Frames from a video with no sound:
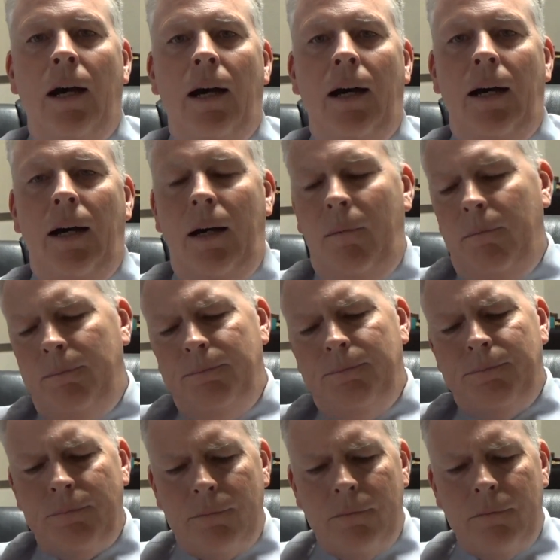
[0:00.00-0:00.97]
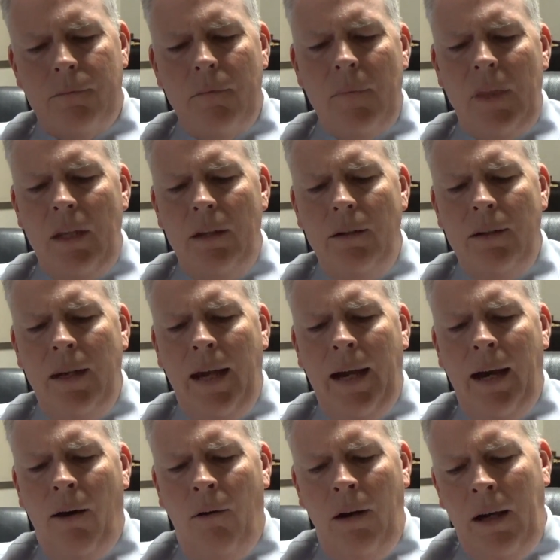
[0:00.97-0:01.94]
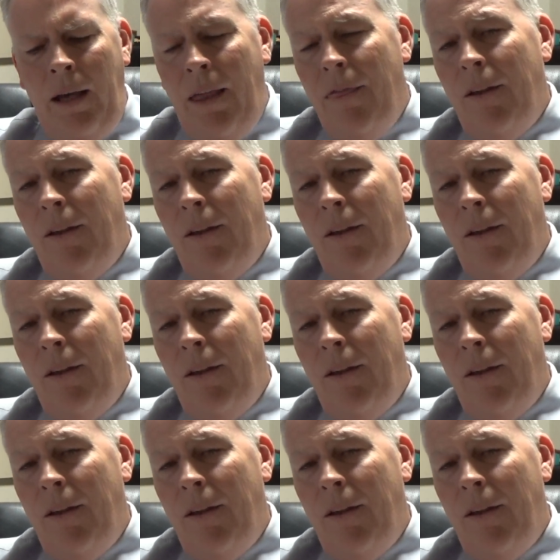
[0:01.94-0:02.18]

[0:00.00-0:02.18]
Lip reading: Now,